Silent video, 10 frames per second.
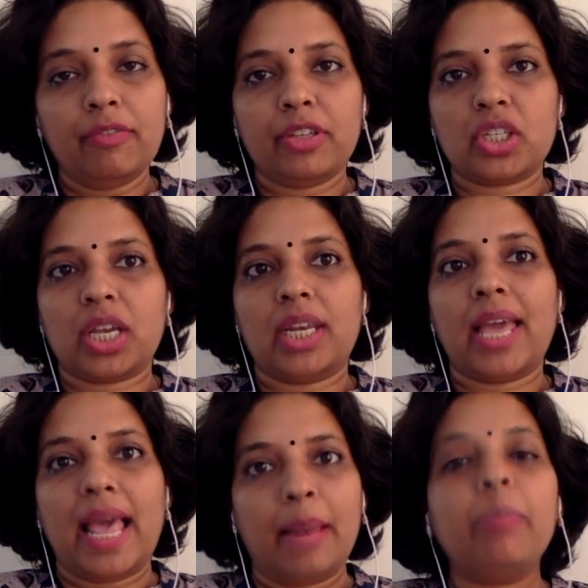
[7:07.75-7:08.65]
which can
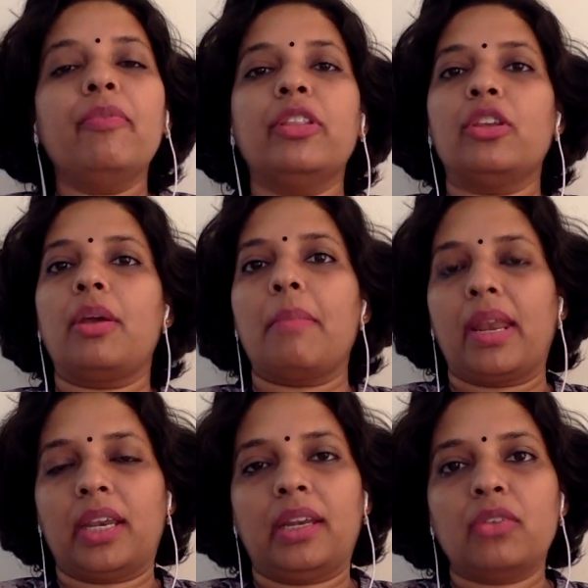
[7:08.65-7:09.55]
help with your
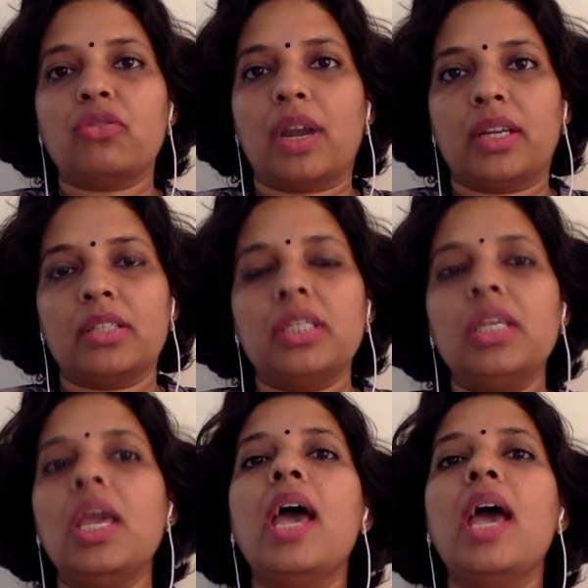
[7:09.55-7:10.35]
marketing strategy,